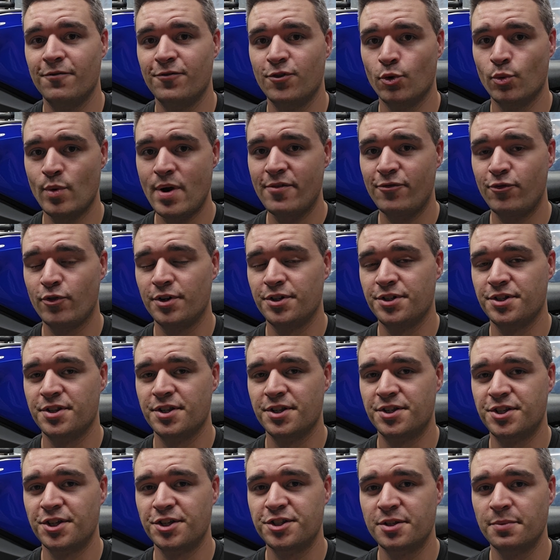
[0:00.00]
for reference,
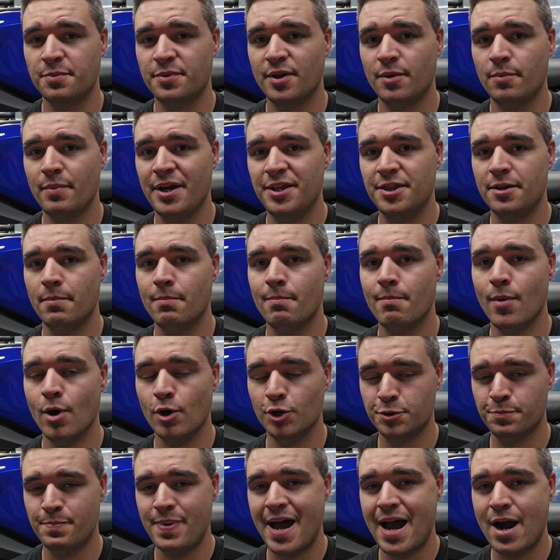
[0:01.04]
the system that made the
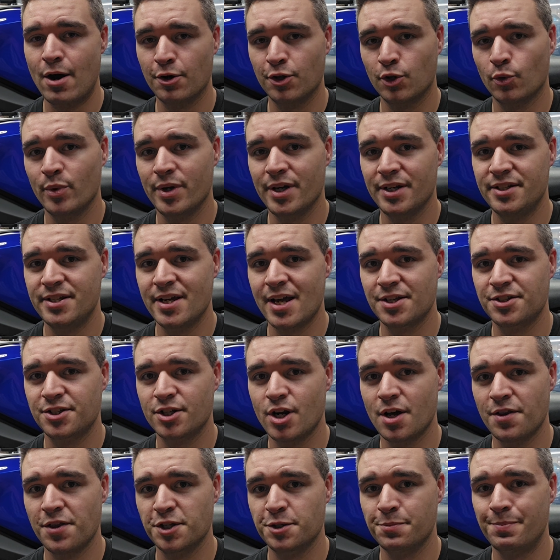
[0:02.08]
most power that we had tested
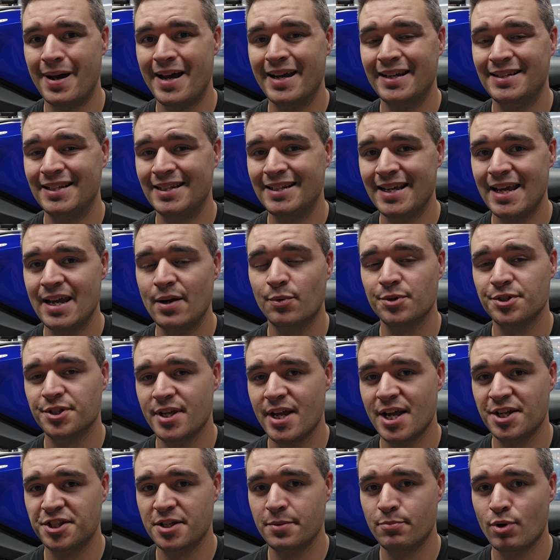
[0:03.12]
on this bike to date was
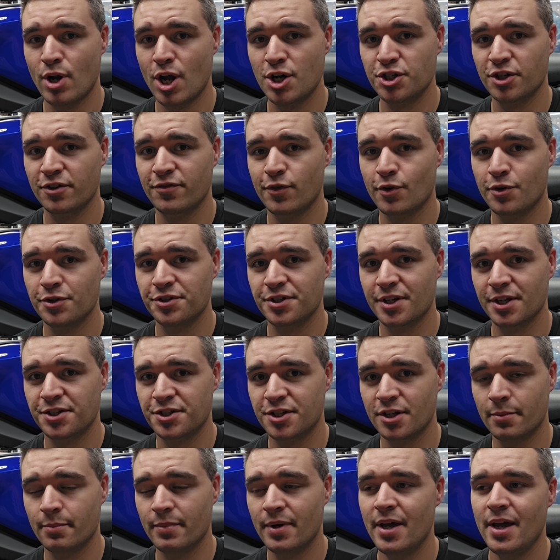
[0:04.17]
the SC Project full
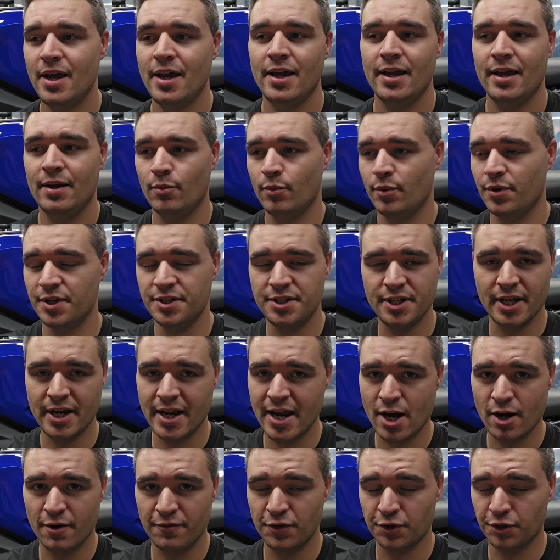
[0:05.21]
system with a DNA
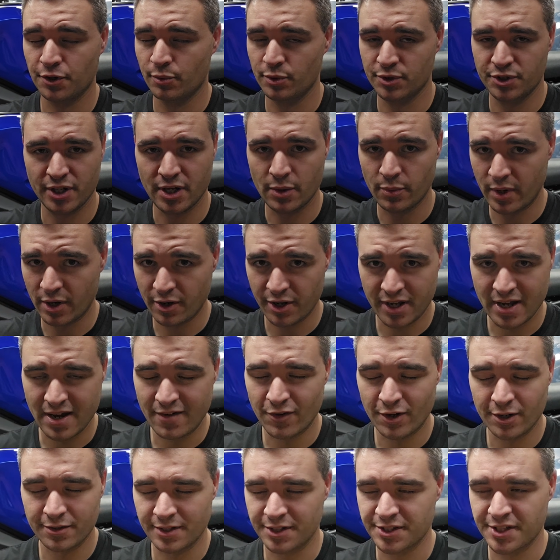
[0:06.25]
air filter, which again, we already
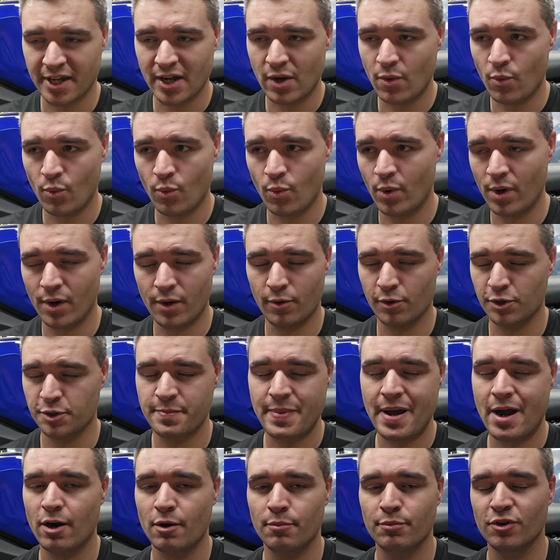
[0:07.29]
covered. It's like a 1
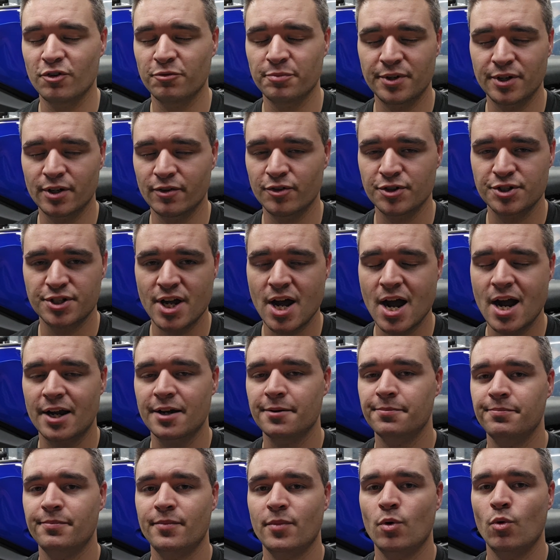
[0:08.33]
horsepower improvement over stock.
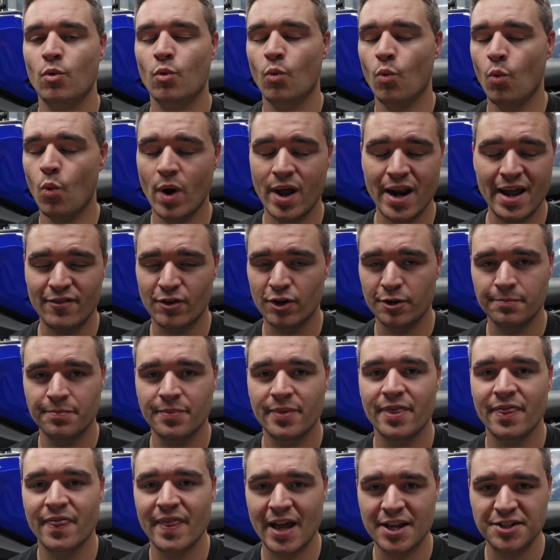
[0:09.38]
Whatever.
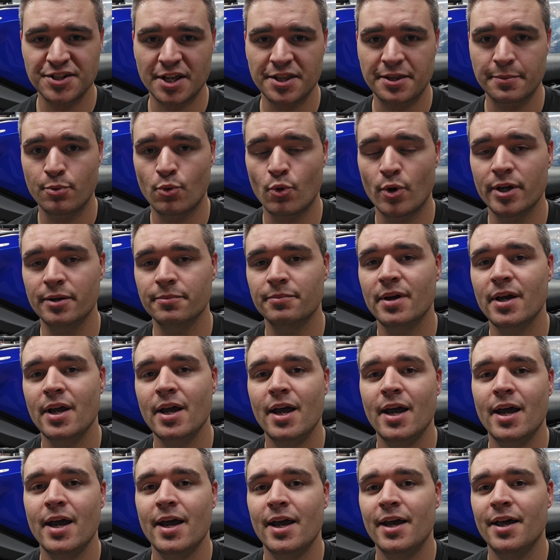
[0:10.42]
That's not the point.
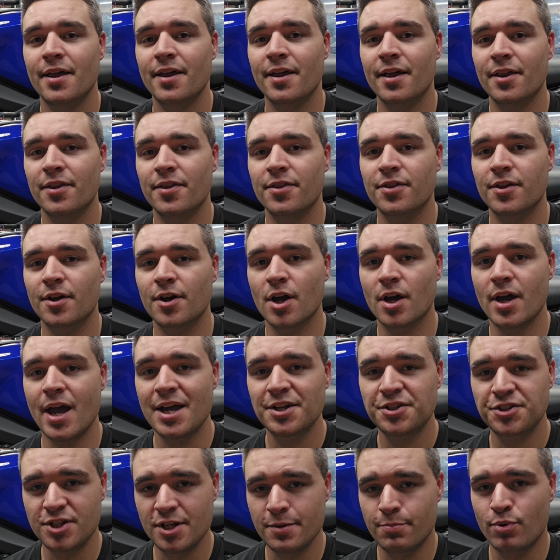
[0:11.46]
The
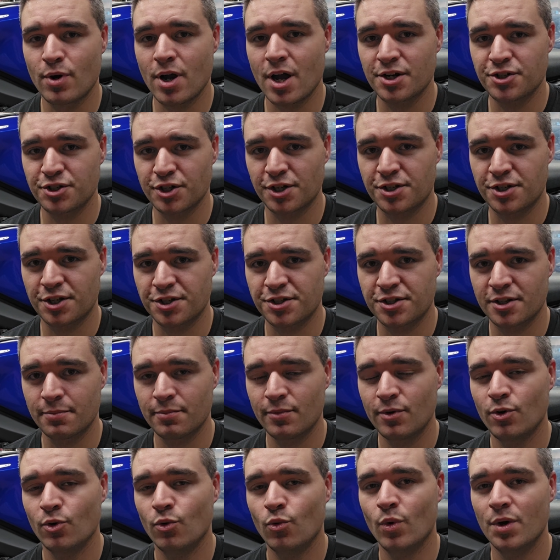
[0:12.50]
SC Project
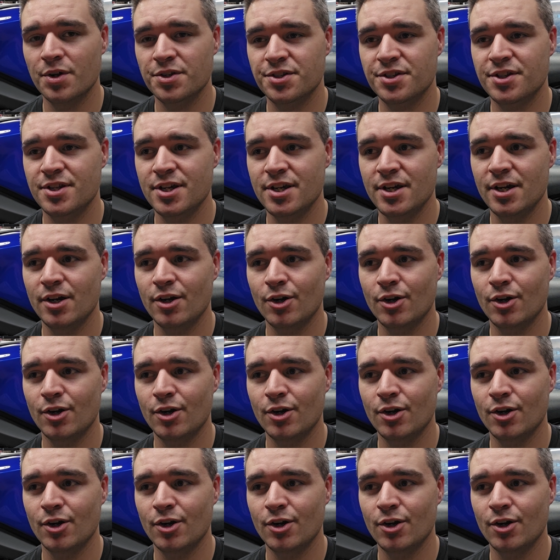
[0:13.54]
system was the